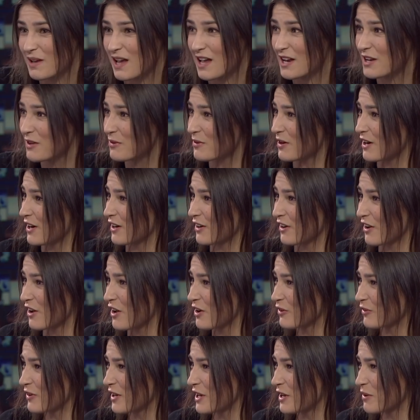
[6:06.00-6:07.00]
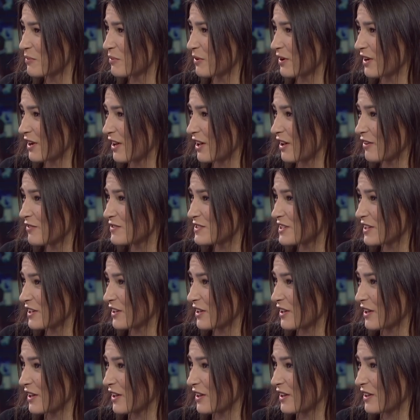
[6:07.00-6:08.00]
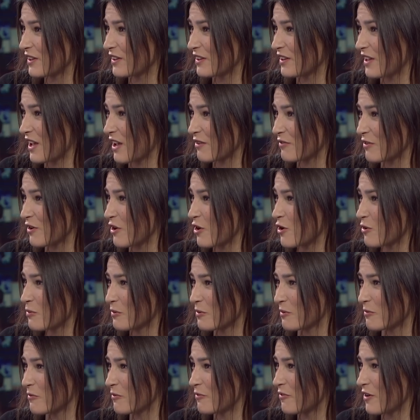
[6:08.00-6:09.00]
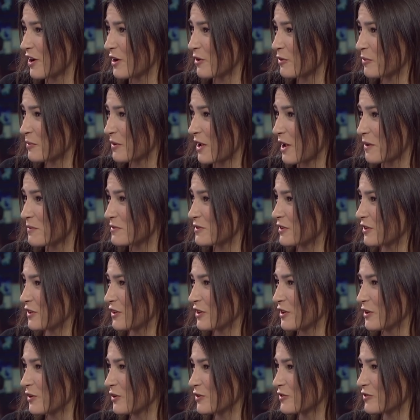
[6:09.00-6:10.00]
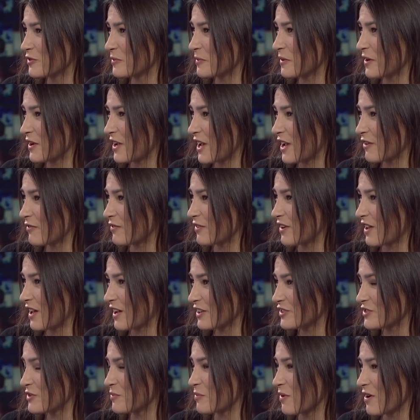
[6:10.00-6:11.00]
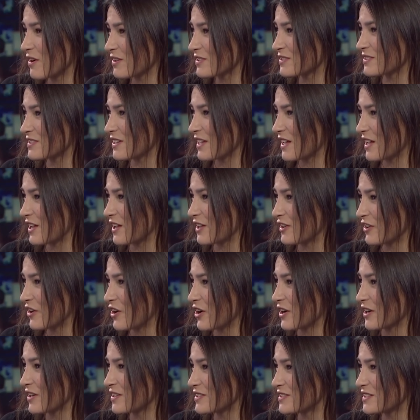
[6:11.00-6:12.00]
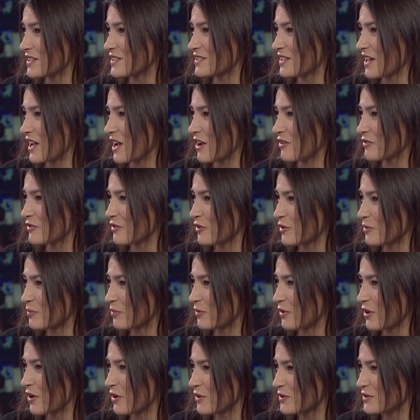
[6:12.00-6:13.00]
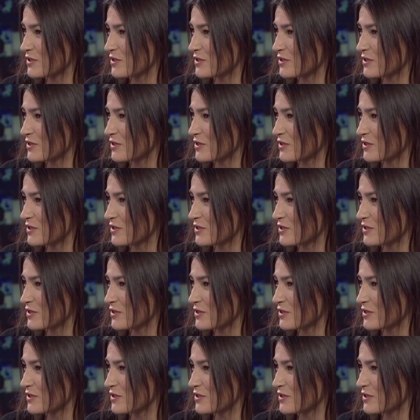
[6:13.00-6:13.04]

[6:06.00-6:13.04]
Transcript: anywhere at all, really, but obviously uh, to have a homecoming fight would be absolutely huge for me. I haven't actually boxed uh, in Ireland since I have turned pro,